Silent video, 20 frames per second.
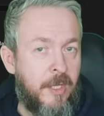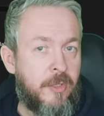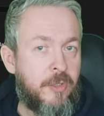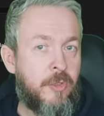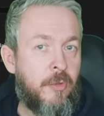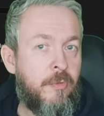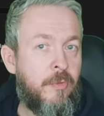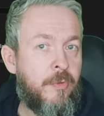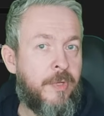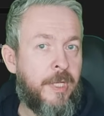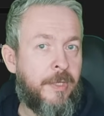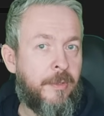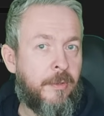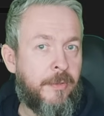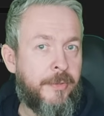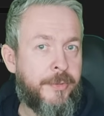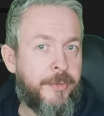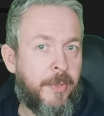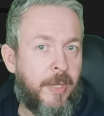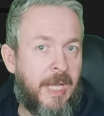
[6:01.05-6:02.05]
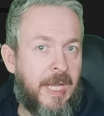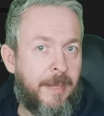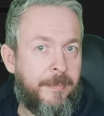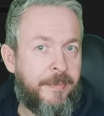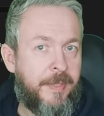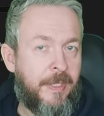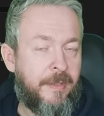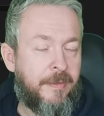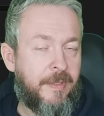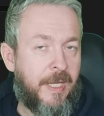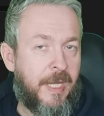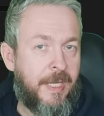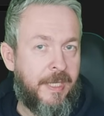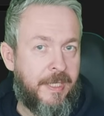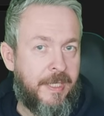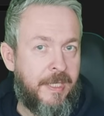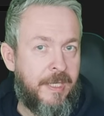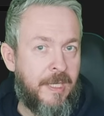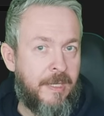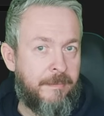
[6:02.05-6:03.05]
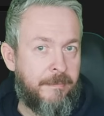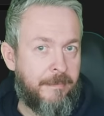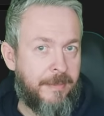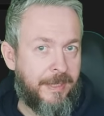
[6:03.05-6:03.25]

so you can also update IKEA,